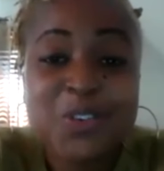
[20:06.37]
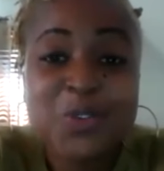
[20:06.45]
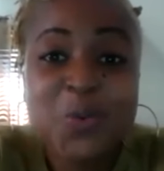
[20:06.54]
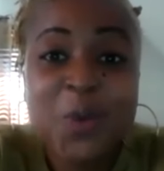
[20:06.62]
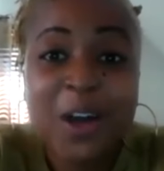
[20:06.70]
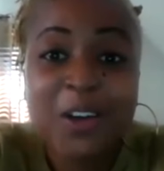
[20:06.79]
you
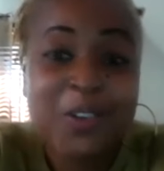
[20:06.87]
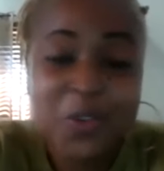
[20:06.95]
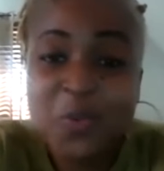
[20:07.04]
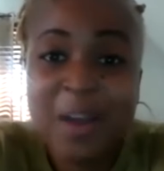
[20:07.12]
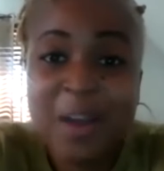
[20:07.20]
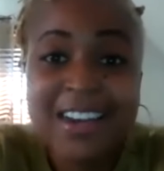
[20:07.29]
do well and
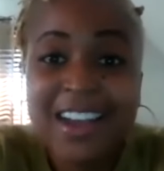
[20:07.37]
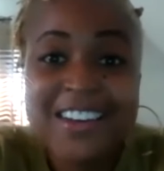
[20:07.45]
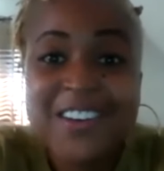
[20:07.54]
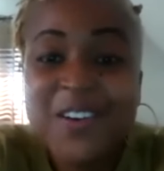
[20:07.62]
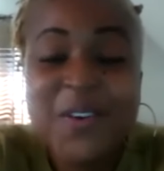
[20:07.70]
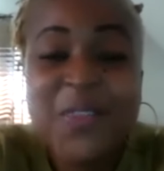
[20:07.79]
you might
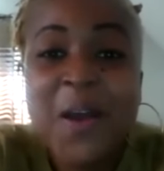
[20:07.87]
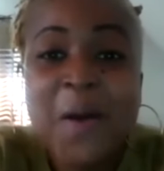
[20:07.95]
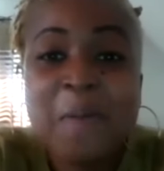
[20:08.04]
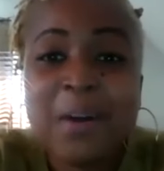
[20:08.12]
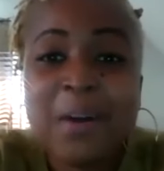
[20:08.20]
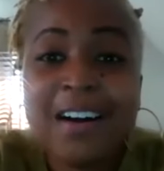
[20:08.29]
not know
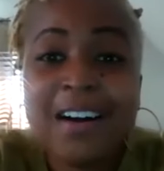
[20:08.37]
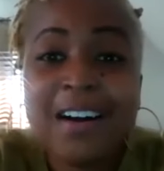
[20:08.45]
them uh,